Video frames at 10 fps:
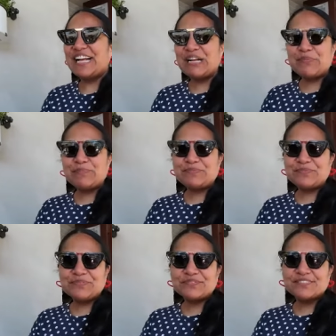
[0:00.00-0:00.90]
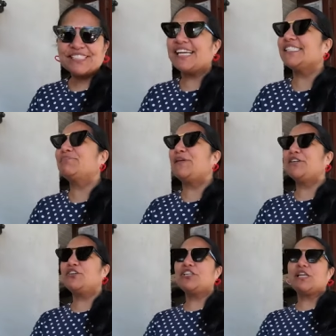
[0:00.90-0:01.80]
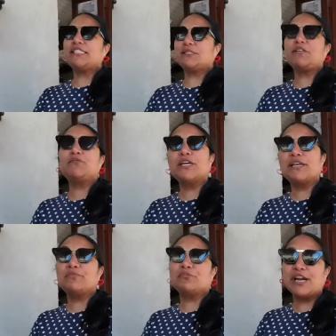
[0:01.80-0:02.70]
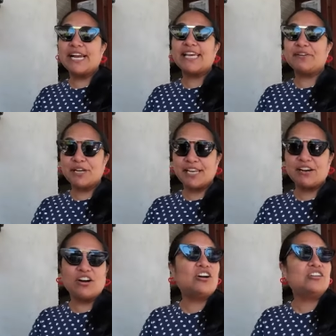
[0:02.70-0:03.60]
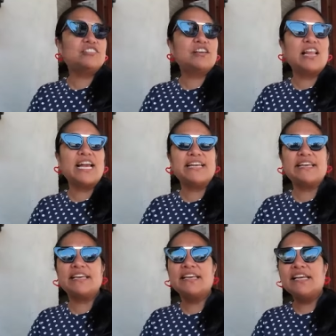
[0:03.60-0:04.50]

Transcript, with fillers: but yeah. Um, yeah, so, it's been good. It's been really, really, yeah. really hot. So like. I